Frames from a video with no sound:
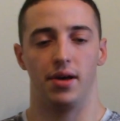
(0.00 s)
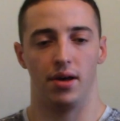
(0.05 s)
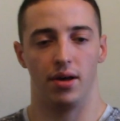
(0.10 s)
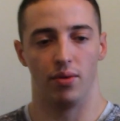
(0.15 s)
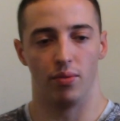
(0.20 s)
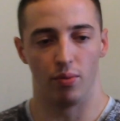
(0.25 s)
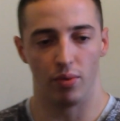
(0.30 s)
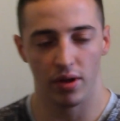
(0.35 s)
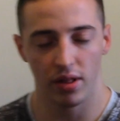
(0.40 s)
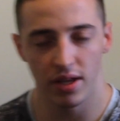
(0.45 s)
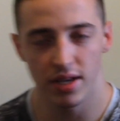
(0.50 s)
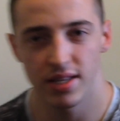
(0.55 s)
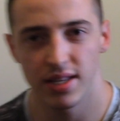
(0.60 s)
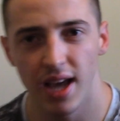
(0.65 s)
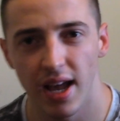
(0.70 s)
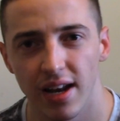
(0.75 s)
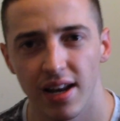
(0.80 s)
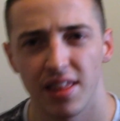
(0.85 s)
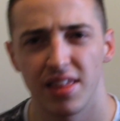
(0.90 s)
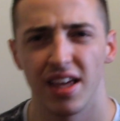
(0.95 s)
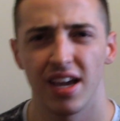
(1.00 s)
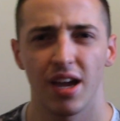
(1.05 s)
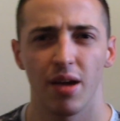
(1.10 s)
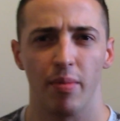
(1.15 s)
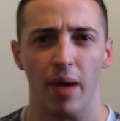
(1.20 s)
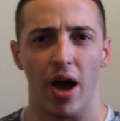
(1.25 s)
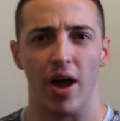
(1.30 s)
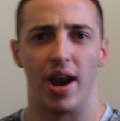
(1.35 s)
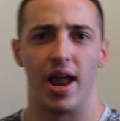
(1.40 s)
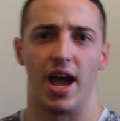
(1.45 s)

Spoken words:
really sad to think about,